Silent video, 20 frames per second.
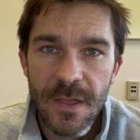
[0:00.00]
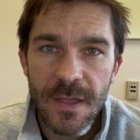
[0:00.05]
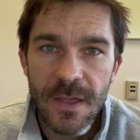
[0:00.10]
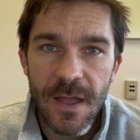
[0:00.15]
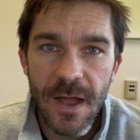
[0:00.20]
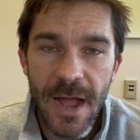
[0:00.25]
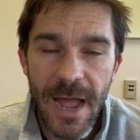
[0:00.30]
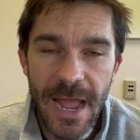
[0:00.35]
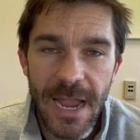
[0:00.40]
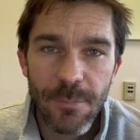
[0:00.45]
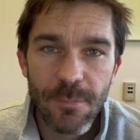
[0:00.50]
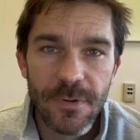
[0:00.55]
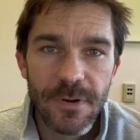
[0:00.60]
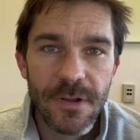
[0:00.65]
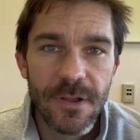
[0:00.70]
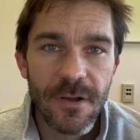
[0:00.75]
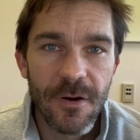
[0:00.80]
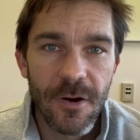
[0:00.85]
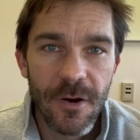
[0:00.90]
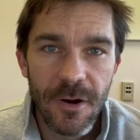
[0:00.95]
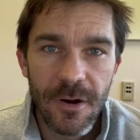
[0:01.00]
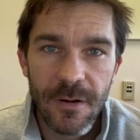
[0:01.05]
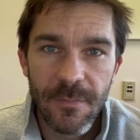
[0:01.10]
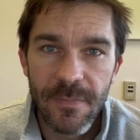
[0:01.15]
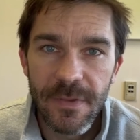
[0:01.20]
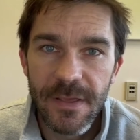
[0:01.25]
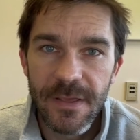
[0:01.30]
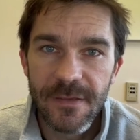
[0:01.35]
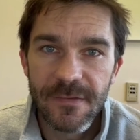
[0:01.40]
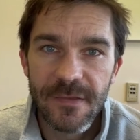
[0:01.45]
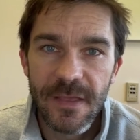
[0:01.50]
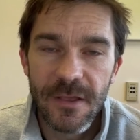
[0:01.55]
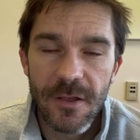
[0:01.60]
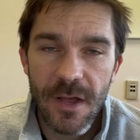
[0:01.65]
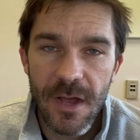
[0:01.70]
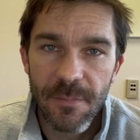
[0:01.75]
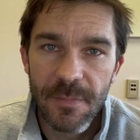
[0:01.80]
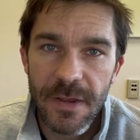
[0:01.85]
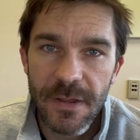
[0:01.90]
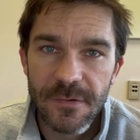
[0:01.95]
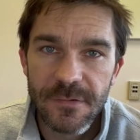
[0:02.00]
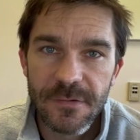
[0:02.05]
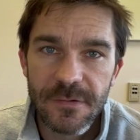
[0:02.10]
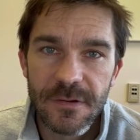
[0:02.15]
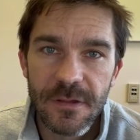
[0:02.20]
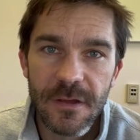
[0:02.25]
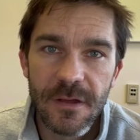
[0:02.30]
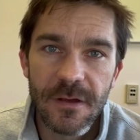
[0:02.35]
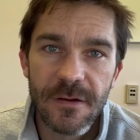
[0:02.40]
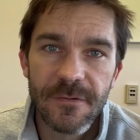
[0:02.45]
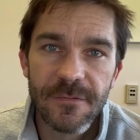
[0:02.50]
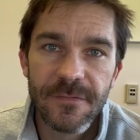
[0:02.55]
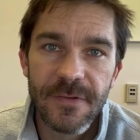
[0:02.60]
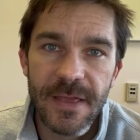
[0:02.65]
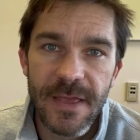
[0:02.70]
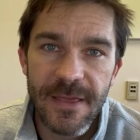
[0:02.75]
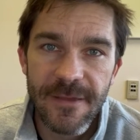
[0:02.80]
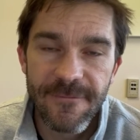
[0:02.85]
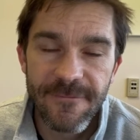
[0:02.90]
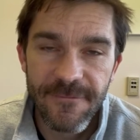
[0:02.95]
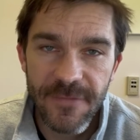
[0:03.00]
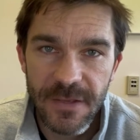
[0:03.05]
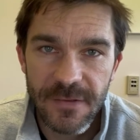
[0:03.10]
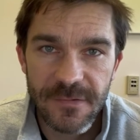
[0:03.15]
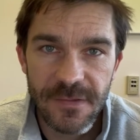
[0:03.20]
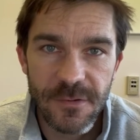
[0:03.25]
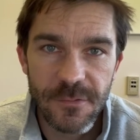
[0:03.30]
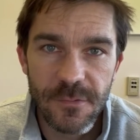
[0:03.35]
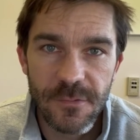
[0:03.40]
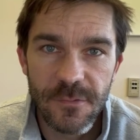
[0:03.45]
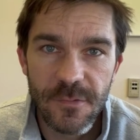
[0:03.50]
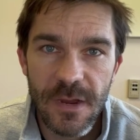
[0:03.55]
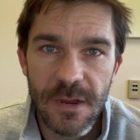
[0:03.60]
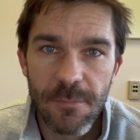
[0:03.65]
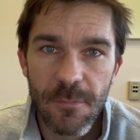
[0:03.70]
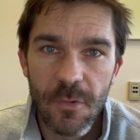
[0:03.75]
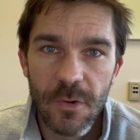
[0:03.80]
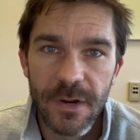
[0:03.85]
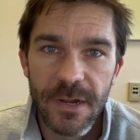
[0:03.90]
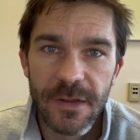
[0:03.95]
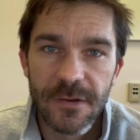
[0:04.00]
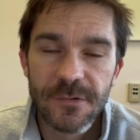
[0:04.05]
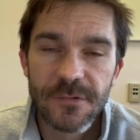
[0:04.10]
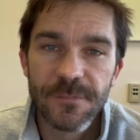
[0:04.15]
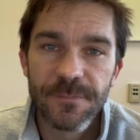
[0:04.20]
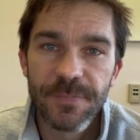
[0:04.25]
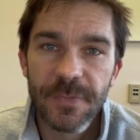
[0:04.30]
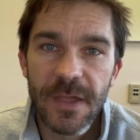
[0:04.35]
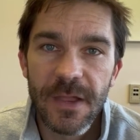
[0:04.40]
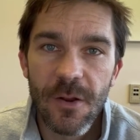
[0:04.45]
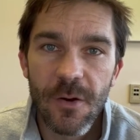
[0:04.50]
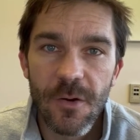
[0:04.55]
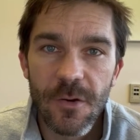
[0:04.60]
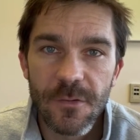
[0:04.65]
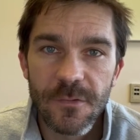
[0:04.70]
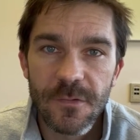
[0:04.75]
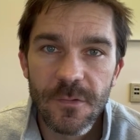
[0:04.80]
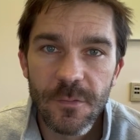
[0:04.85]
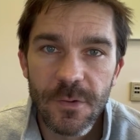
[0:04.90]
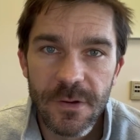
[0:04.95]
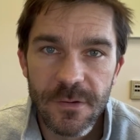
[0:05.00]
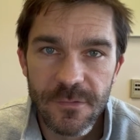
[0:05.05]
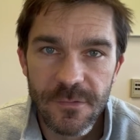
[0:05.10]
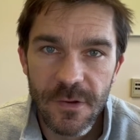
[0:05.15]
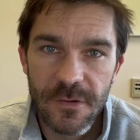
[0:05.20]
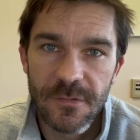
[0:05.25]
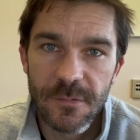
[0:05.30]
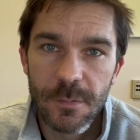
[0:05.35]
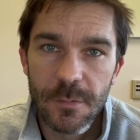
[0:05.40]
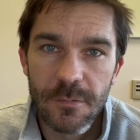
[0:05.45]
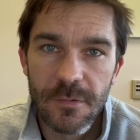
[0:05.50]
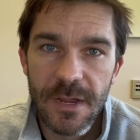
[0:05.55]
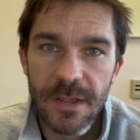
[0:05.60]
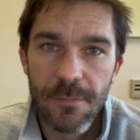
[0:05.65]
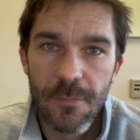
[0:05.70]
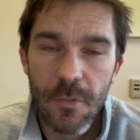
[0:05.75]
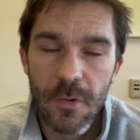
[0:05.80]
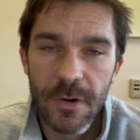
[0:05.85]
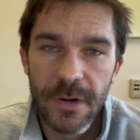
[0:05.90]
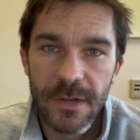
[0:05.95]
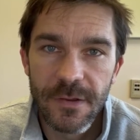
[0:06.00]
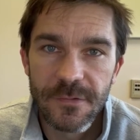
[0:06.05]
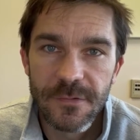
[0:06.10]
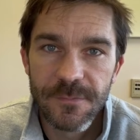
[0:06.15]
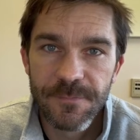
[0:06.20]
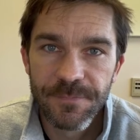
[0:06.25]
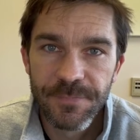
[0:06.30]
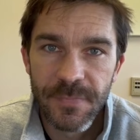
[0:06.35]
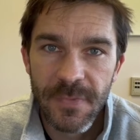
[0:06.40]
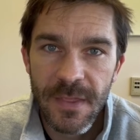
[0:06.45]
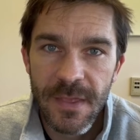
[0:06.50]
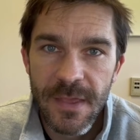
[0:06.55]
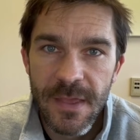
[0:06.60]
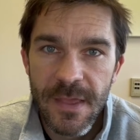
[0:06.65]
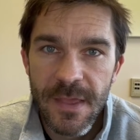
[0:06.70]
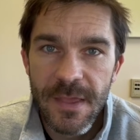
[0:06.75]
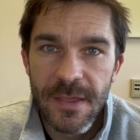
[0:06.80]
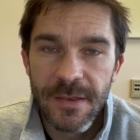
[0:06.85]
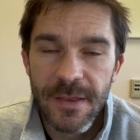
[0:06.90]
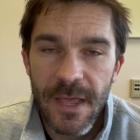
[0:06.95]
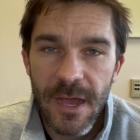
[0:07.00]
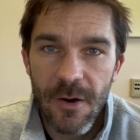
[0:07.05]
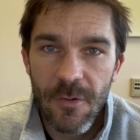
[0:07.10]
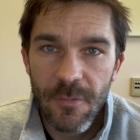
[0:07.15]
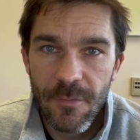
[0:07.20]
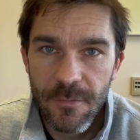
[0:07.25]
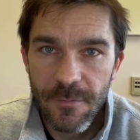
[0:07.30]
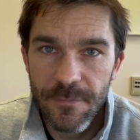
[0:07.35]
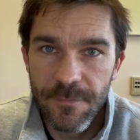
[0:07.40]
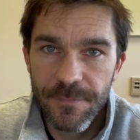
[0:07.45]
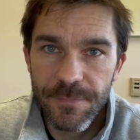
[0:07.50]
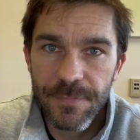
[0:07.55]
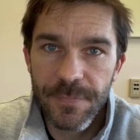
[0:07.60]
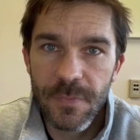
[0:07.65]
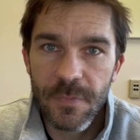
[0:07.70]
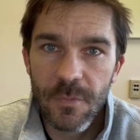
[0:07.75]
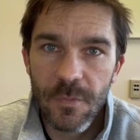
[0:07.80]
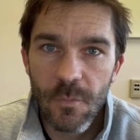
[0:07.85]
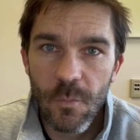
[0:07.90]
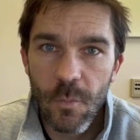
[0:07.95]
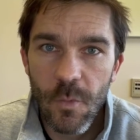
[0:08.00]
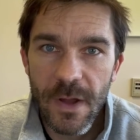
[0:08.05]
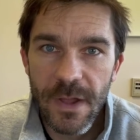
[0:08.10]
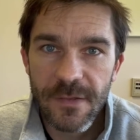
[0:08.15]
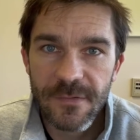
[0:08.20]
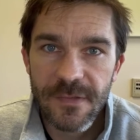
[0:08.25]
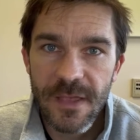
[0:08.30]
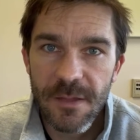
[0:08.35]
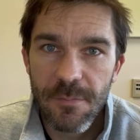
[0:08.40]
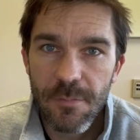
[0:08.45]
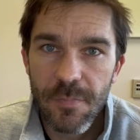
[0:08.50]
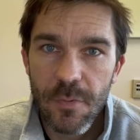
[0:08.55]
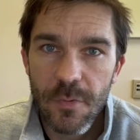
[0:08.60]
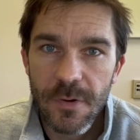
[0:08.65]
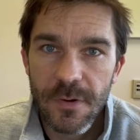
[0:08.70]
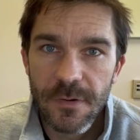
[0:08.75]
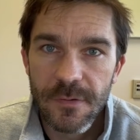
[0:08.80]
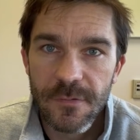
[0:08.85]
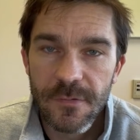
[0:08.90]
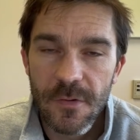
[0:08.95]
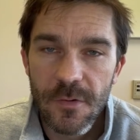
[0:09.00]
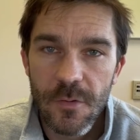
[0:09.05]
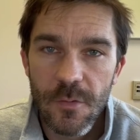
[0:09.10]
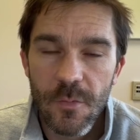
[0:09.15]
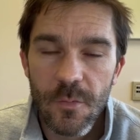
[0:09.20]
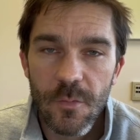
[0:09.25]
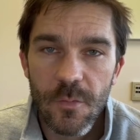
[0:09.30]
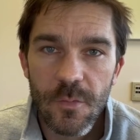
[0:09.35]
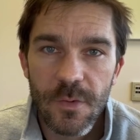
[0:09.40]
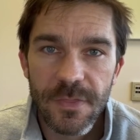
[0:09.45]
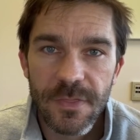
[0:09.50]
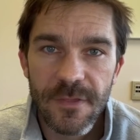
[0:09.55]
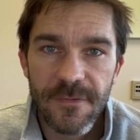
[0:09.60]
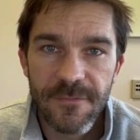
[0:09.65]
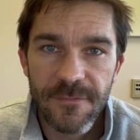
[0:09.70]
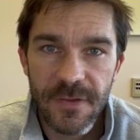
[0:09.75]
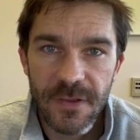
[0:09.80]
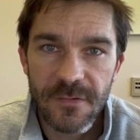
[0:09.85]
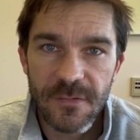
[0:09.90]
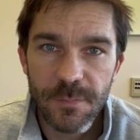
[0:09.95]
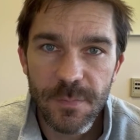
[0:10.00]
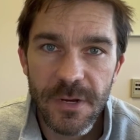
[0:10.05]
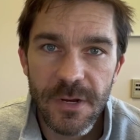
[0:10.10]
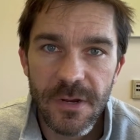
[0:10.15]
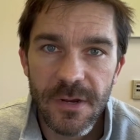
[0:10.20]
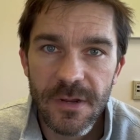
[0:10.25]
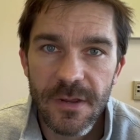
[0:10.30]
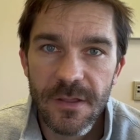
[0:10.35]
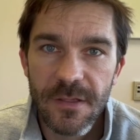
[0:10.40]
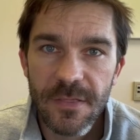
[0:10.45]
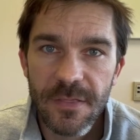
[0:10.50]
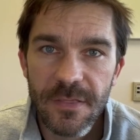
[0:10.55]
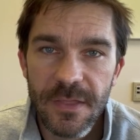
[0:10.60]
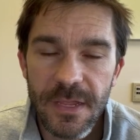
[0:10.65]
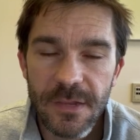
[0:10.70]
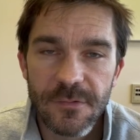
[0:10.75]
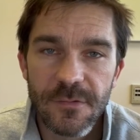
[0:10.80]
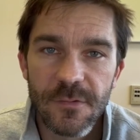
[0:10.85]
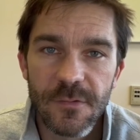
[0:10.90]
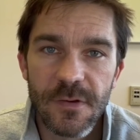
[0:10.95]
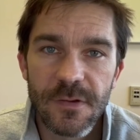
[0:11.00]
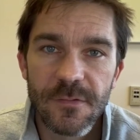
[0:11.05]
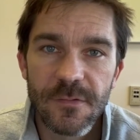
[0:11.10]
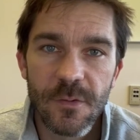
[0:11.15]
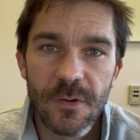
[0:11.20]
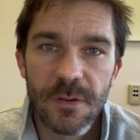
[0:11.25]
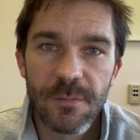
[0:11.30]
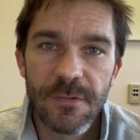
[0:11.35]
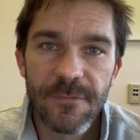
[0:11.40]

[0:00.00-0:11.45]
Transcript: A hybrid ARM is a combination of a fixed interest rate mortgage and also an adjustable rate mortgage. Now, why is that important? So with the fixed period, the interest rate is going to be